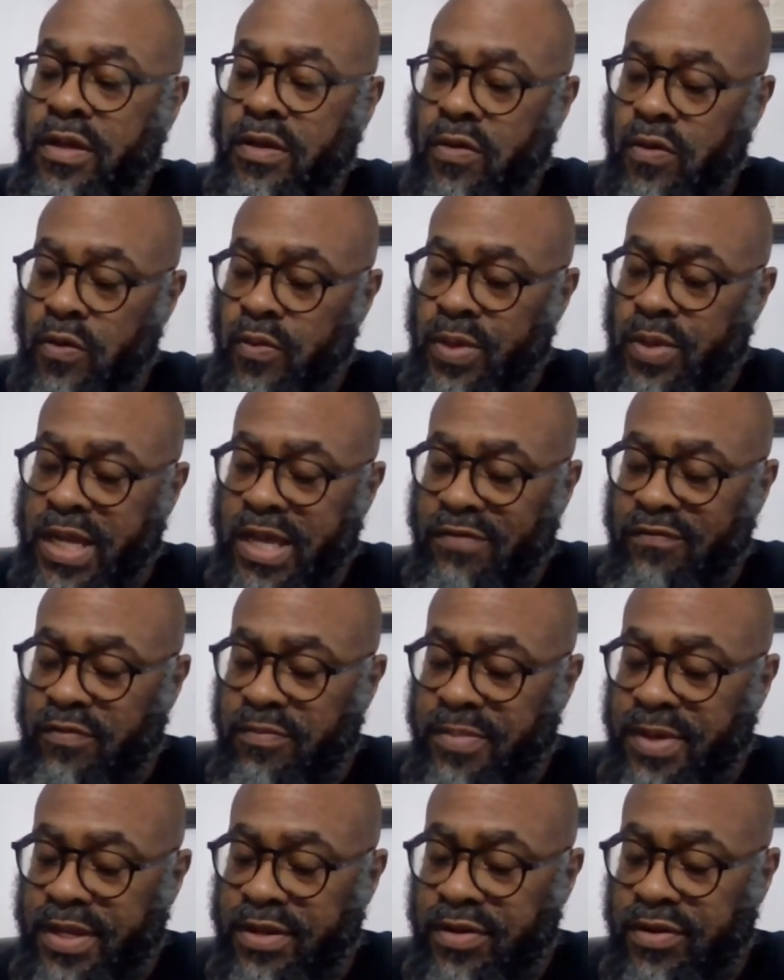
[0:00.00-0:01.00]
or we have a
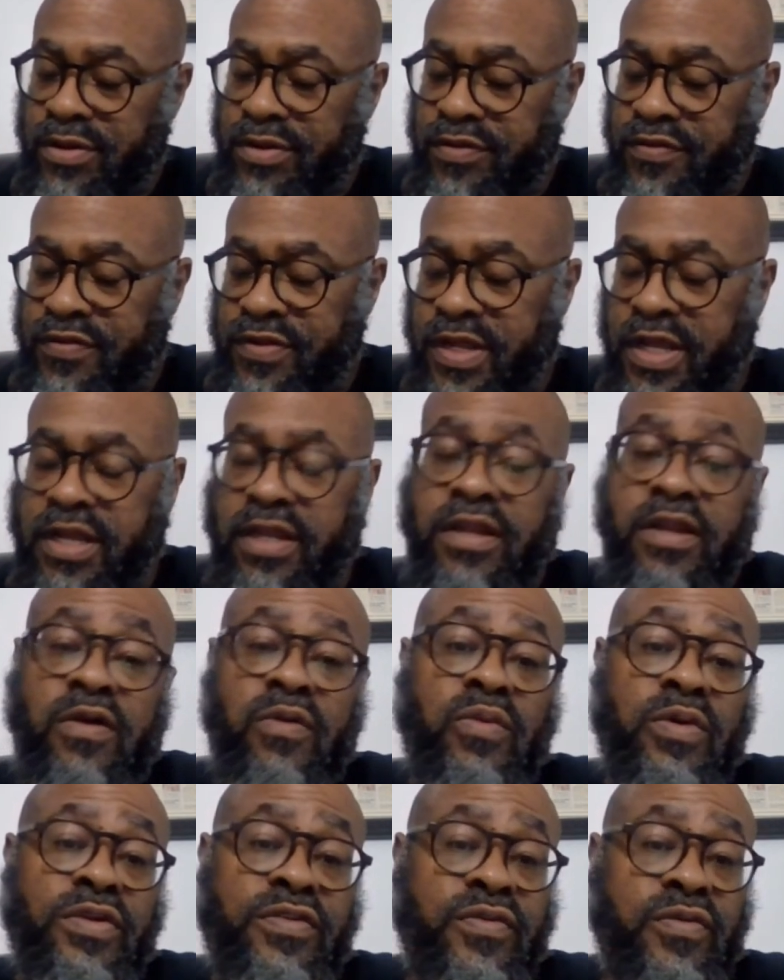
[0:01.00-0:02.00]
better understanding
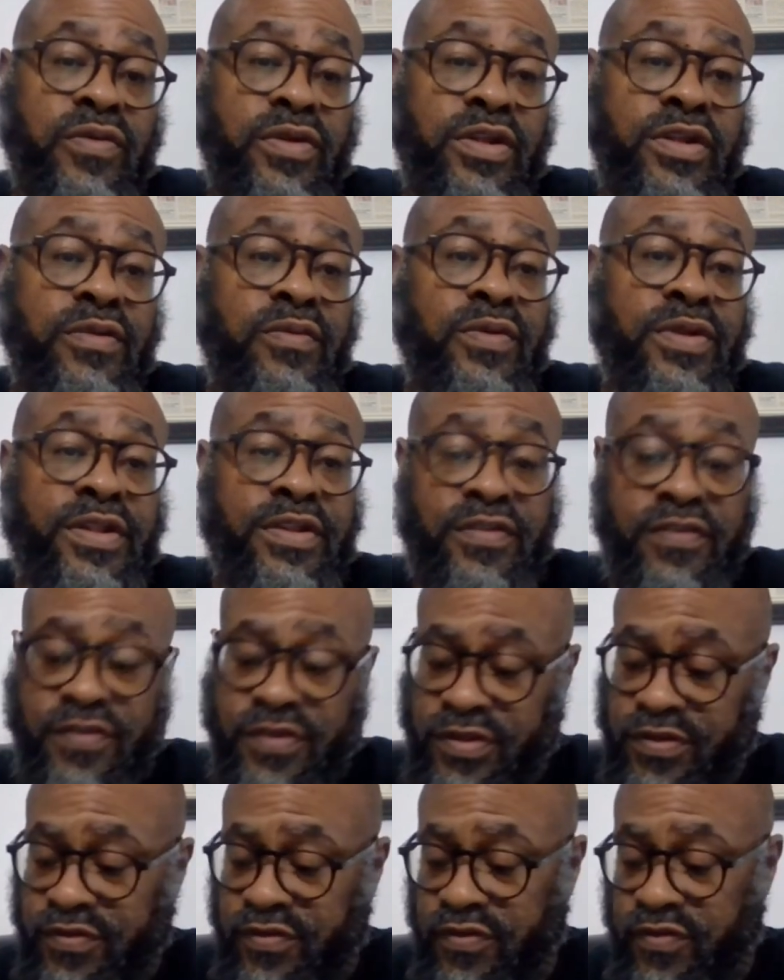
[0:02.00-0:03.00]
of what the
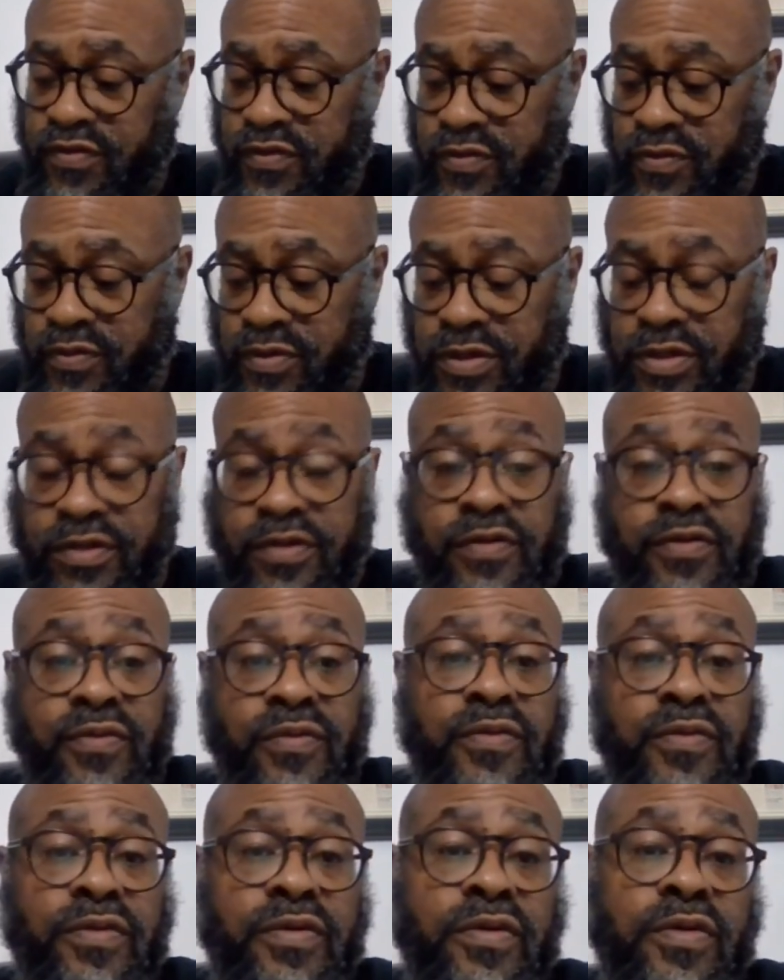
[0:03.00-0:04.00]
Sixers are going to do
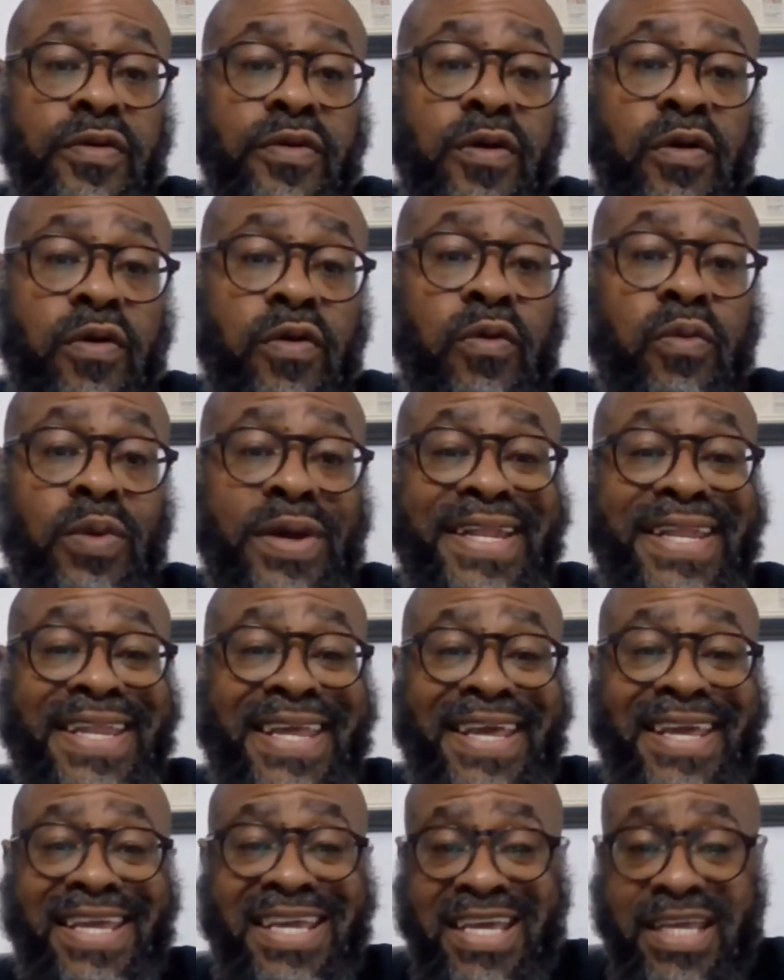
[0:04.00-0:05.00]
or what
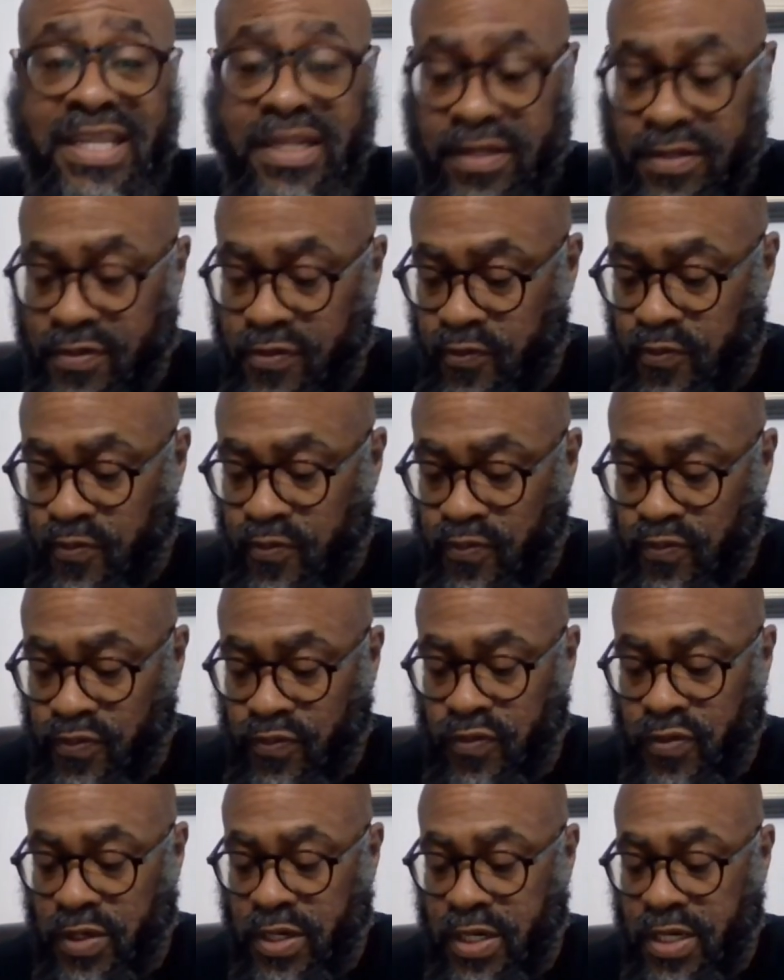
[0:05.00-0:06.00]
they can do,
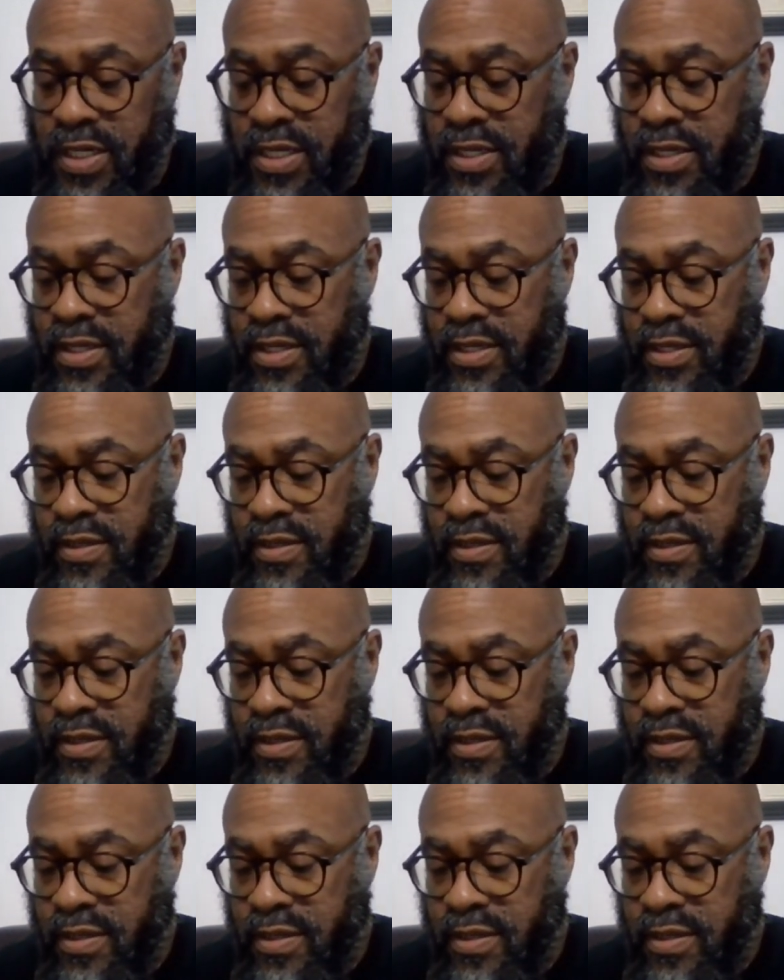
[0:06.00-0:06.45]
right?